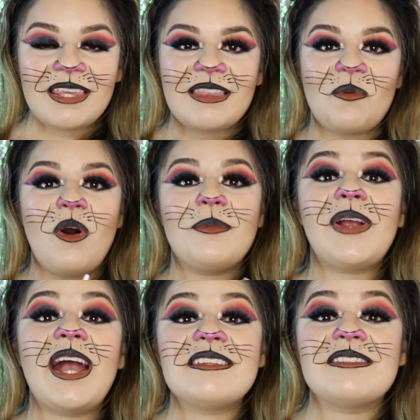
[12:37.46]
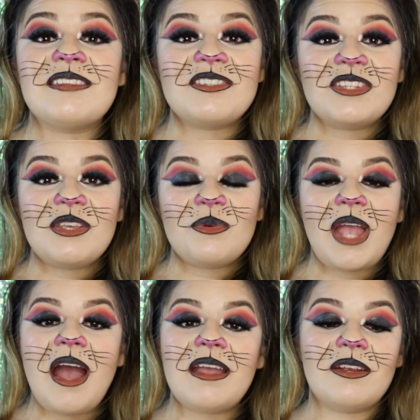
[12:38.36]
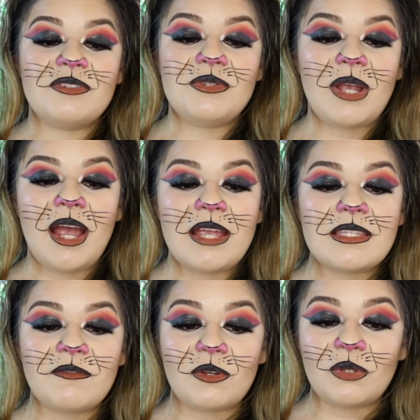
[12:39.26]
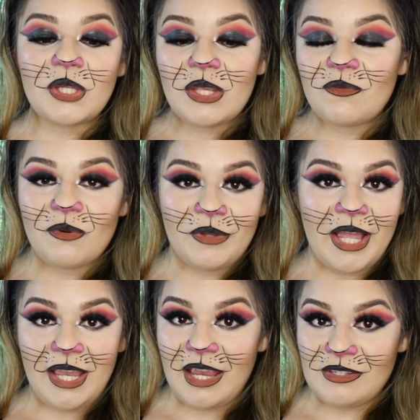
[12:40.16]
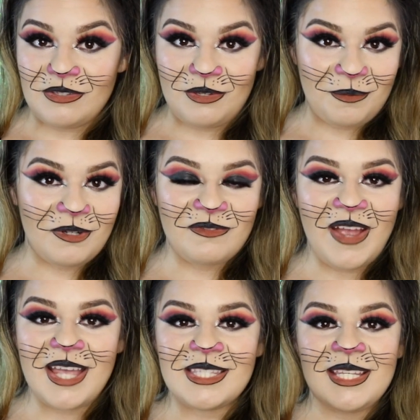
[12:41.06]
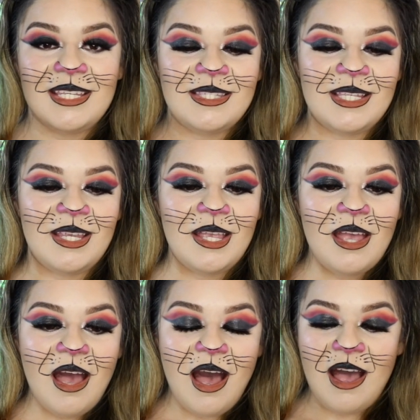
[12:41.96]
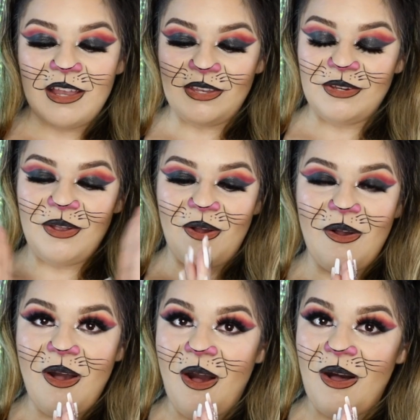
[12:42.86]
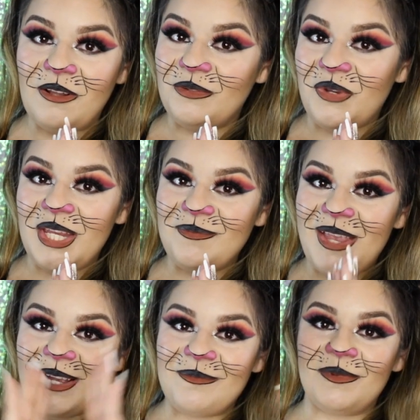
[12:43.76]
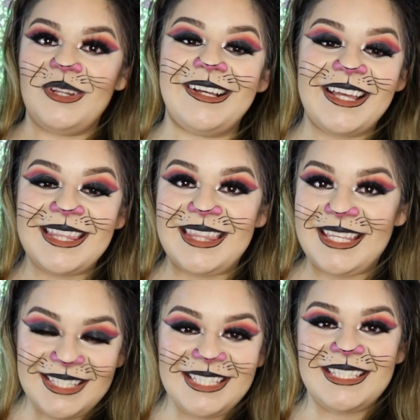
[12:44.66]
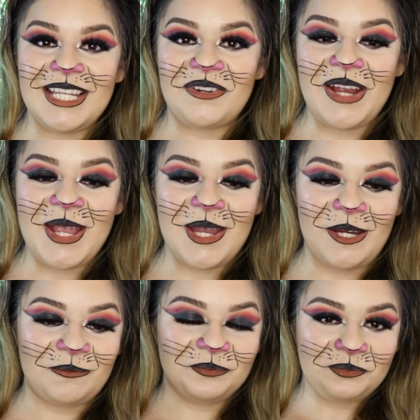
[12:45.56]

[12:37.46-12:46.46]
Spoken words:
Walmart has such cute cat ears, you guys. If you're looking for like a super fast, easy, you know, Halloween makeup look, this is it right here.